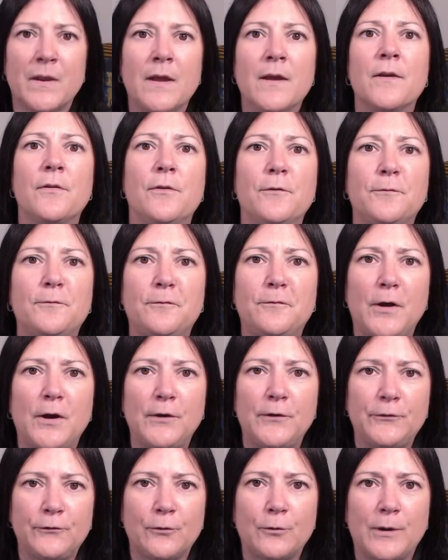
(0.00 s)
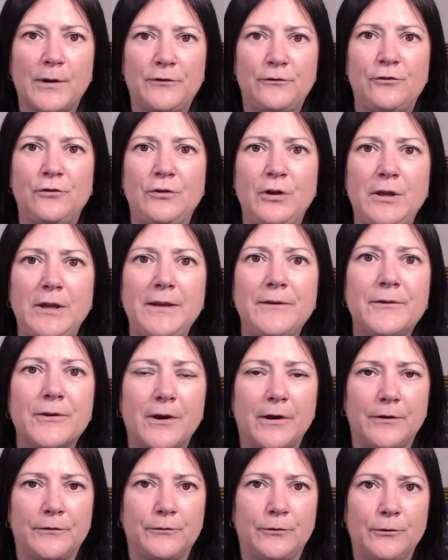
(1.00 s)
The first question you need
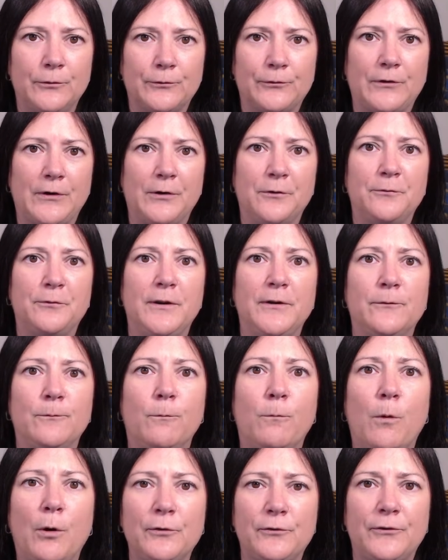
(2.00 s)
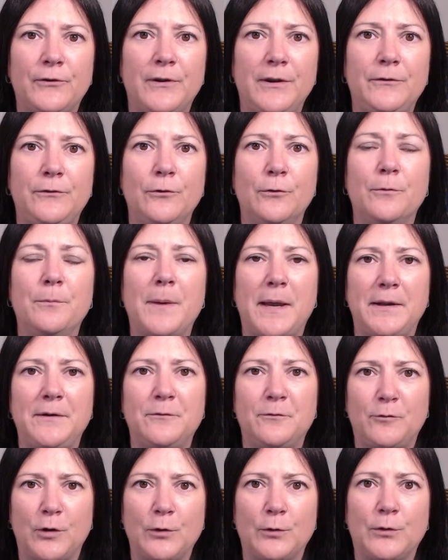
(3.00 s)
to ask yourself is, what is your main
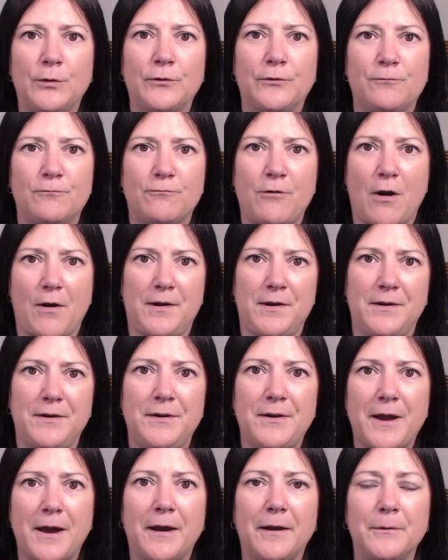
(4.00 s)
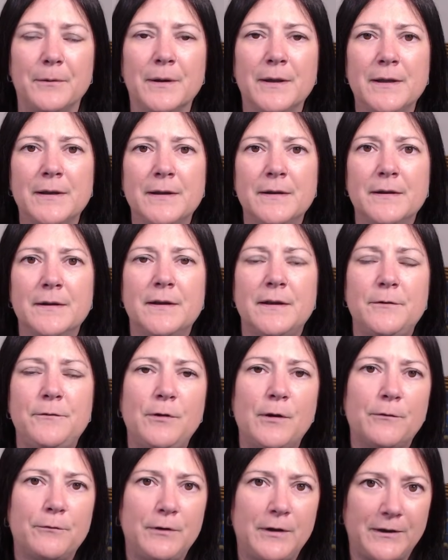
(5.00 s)
focus right now?
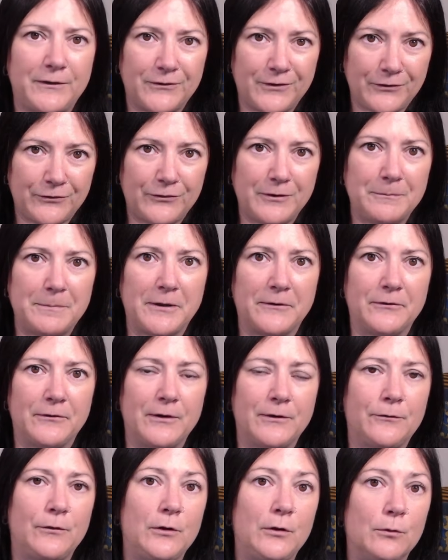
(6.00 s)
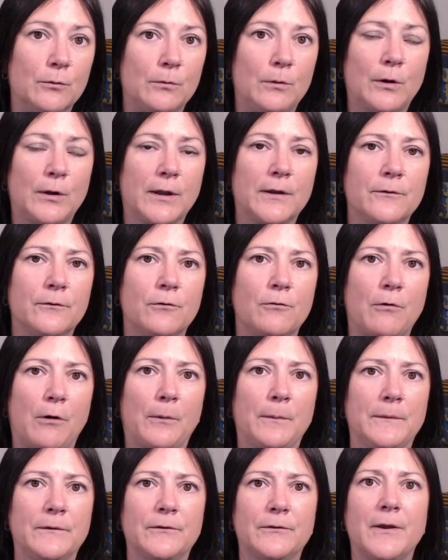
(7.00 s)
If you have an existing business that you're looking to
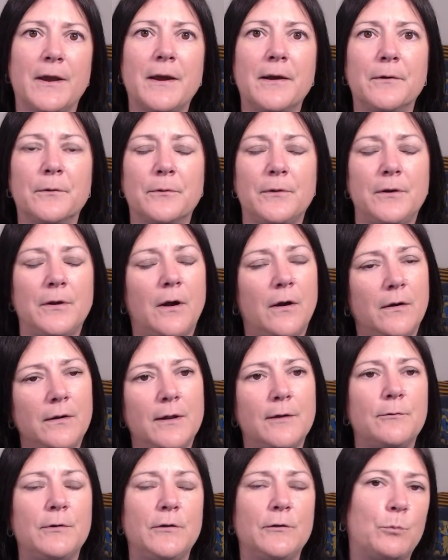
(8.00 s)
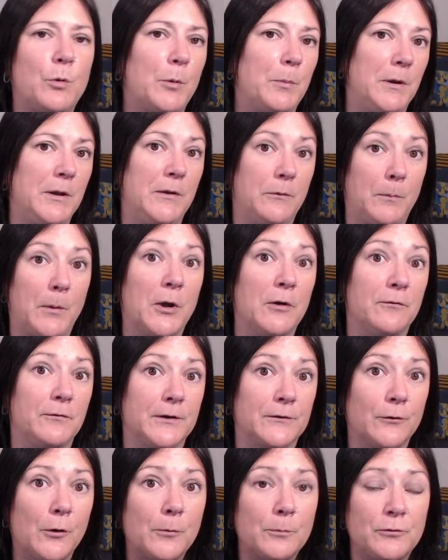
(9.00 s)
grow and scale, then high level is probably the
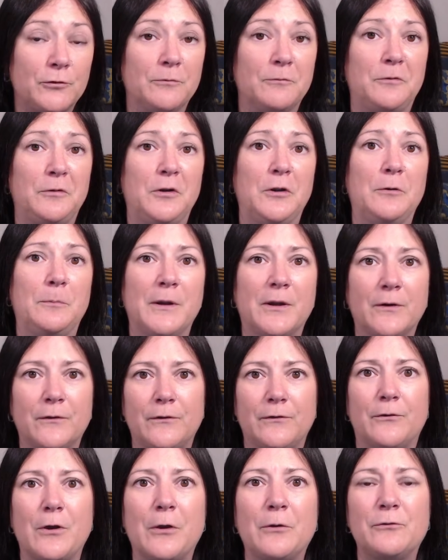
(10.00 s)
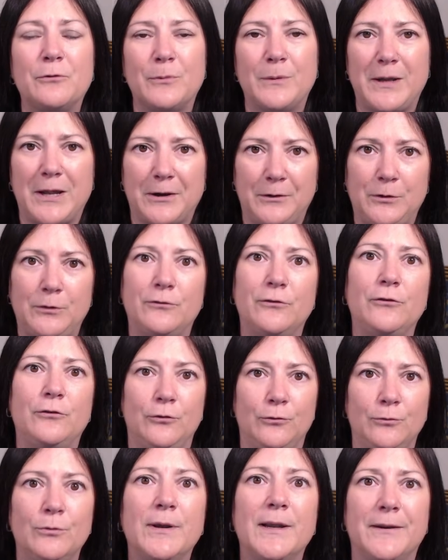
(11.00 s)
perfect option for you, because it's going to allow you to
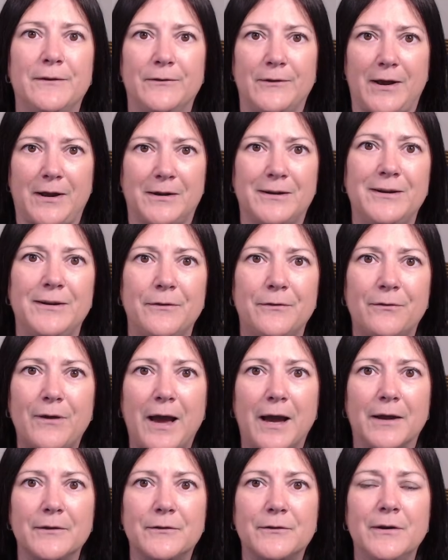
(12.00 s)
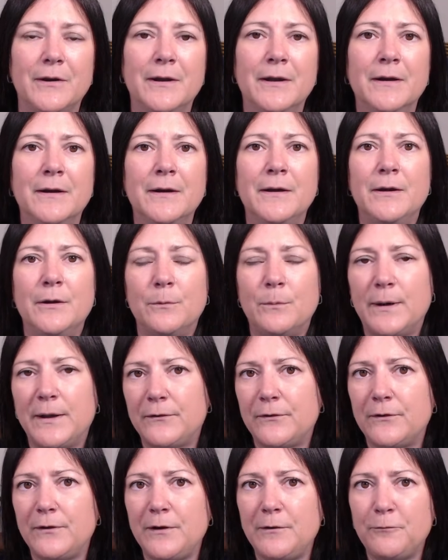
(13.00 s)
do exactly that.
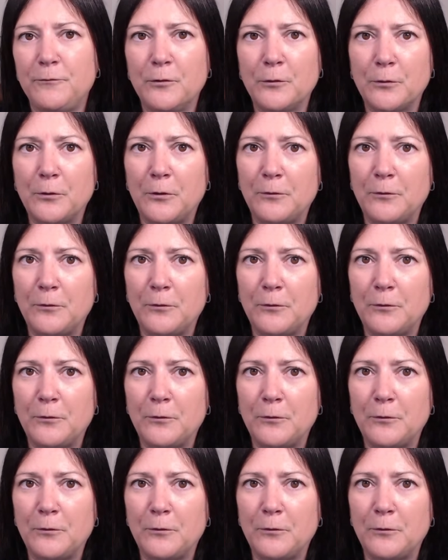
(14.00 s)
Whereas if your